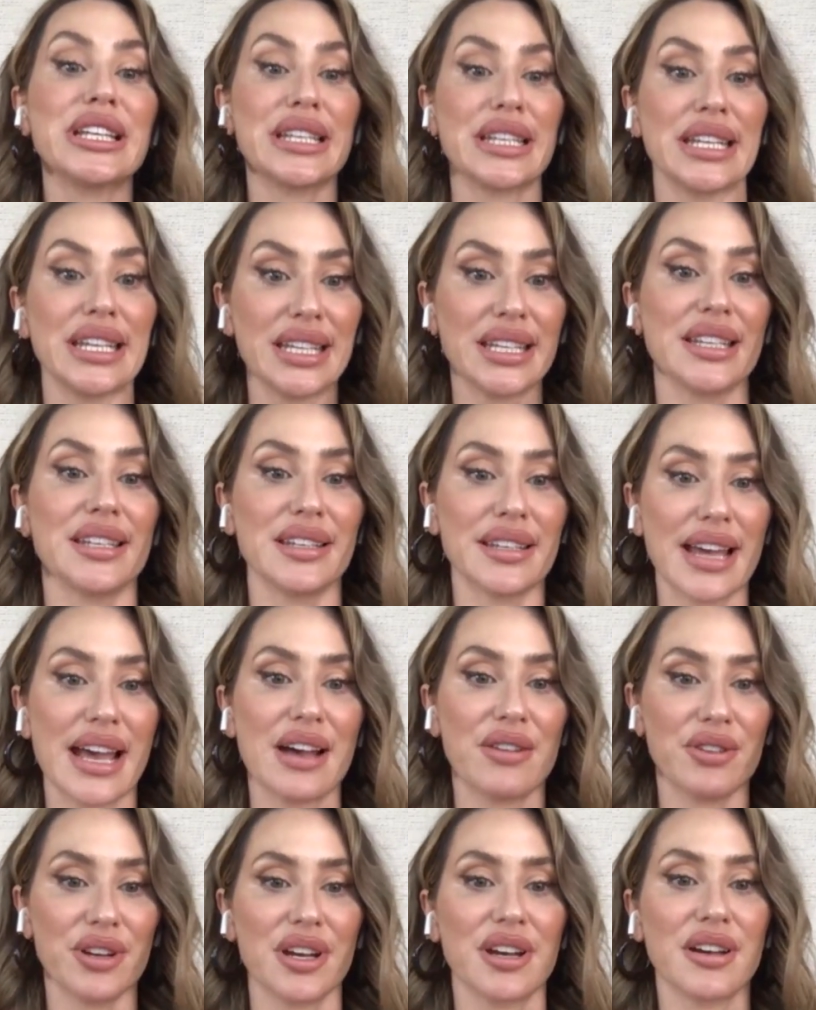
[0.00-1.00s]
need
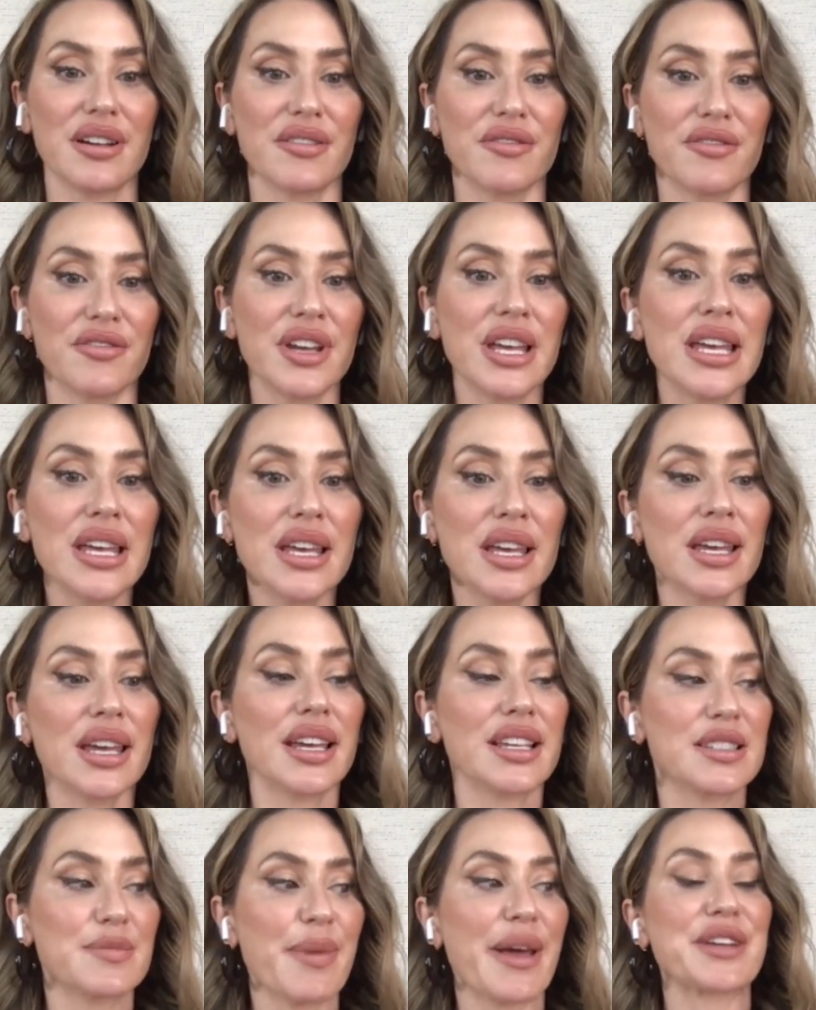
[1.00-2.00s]
out of,
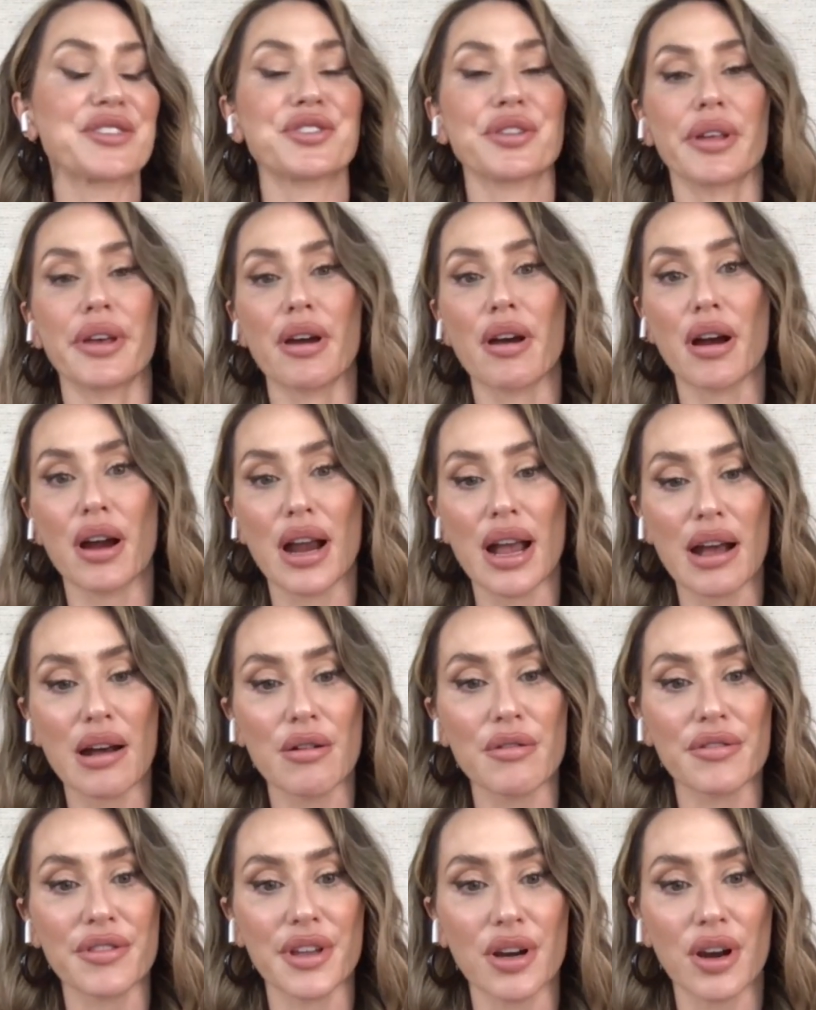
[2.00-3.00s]
especially our
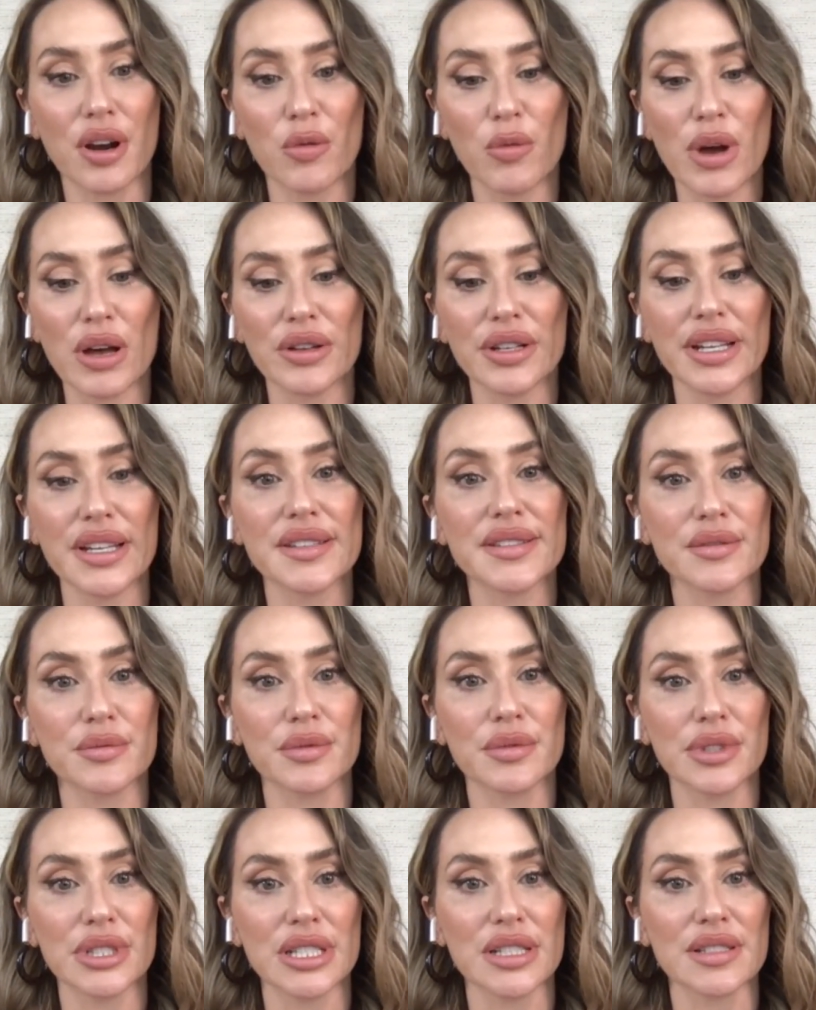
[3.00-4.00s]
health and our wellness,
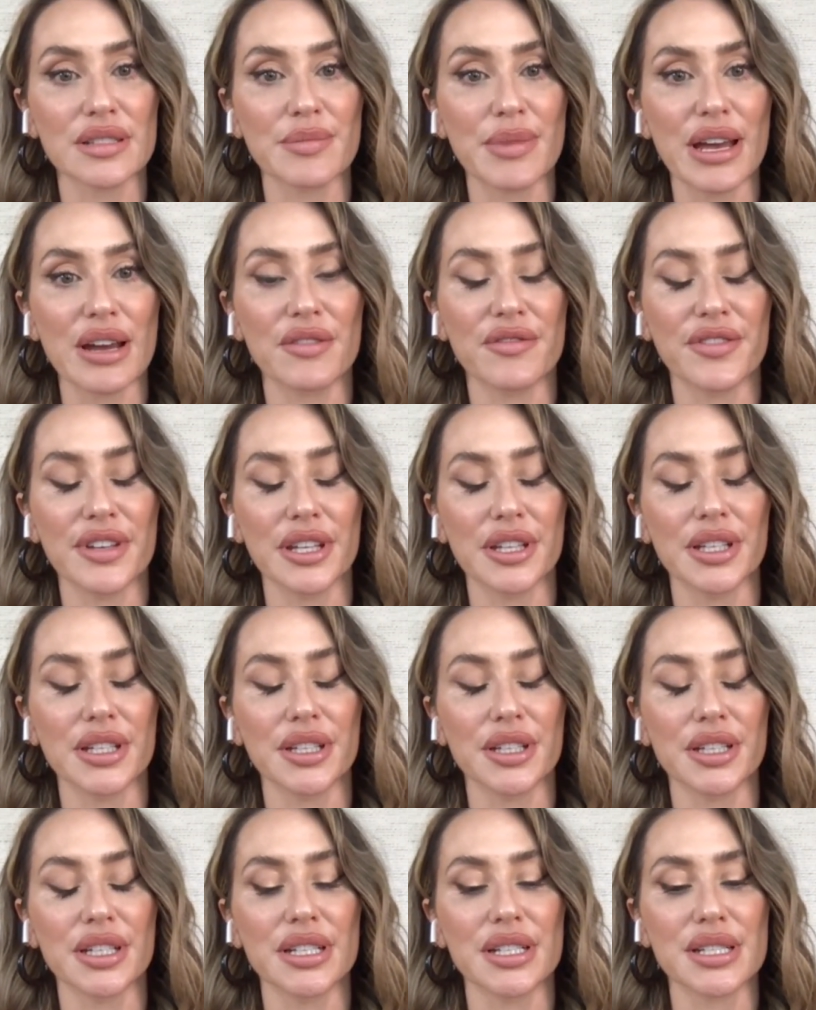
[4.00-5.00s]
which is about feeling
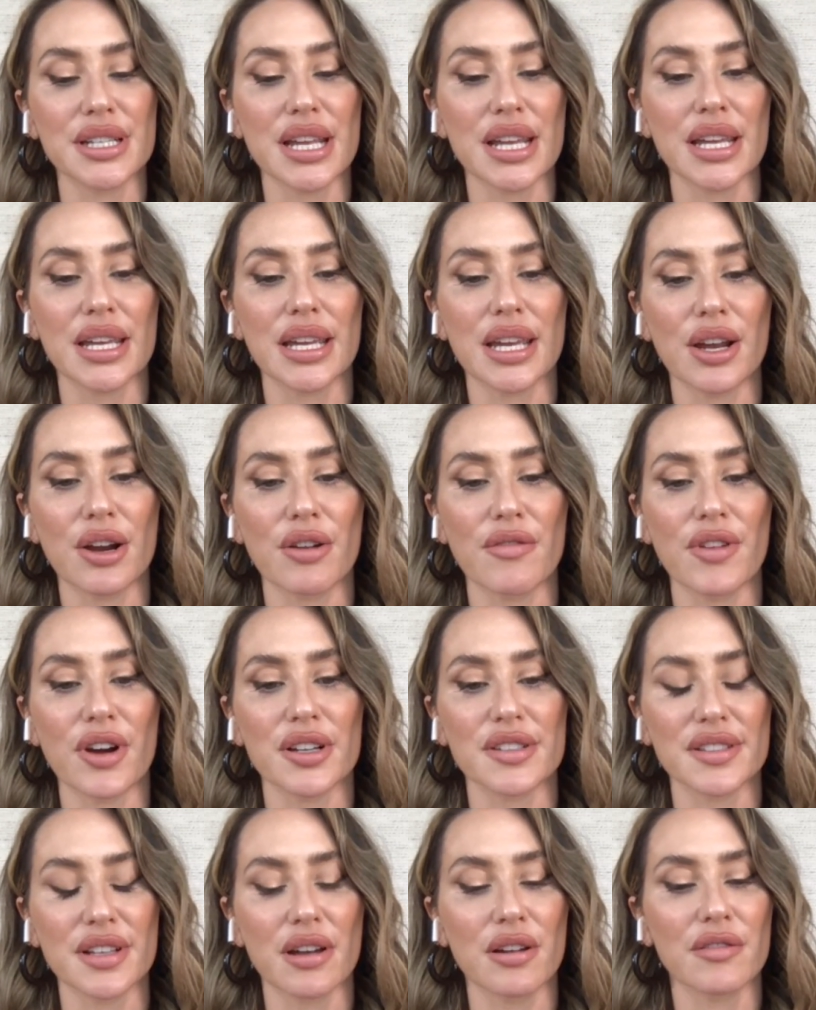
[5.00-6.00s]
good and taking care of
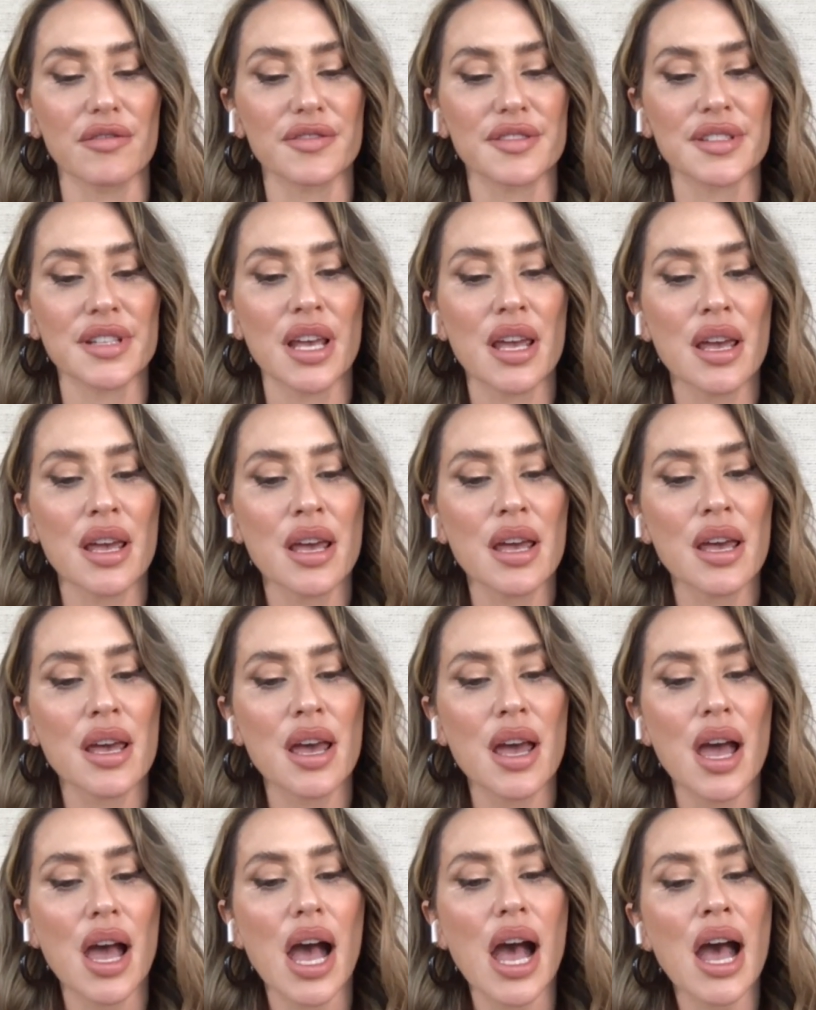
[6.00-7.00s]
ourselves.
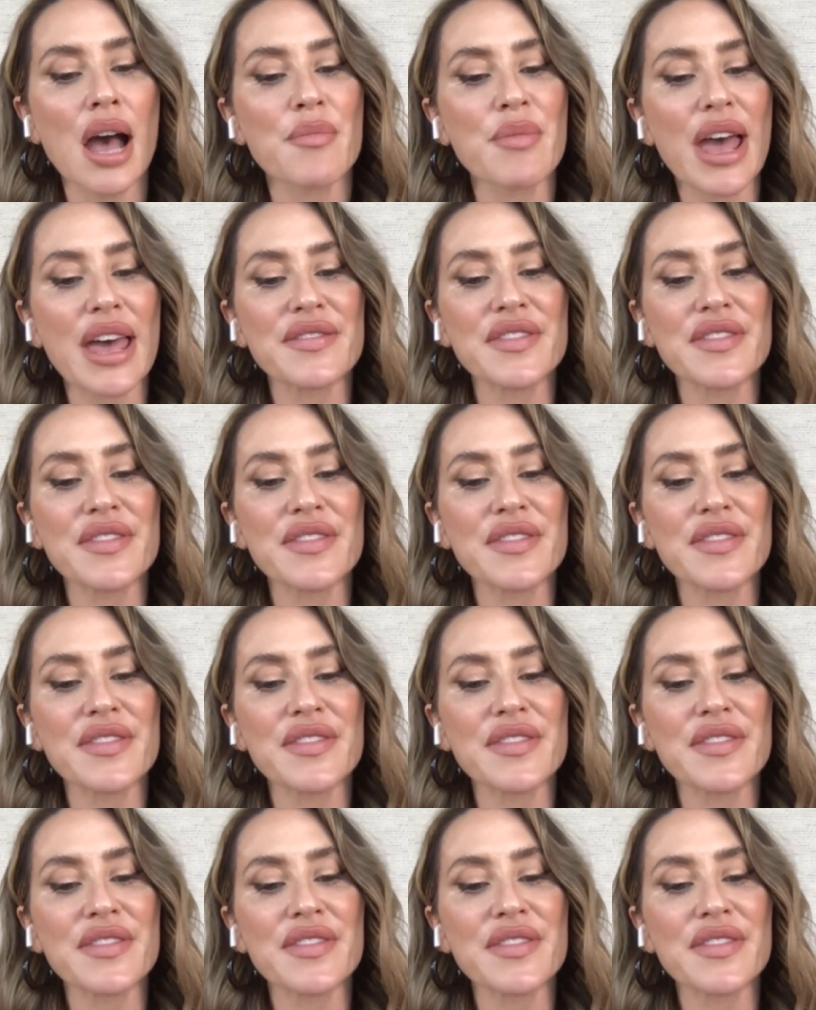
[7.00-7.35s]
And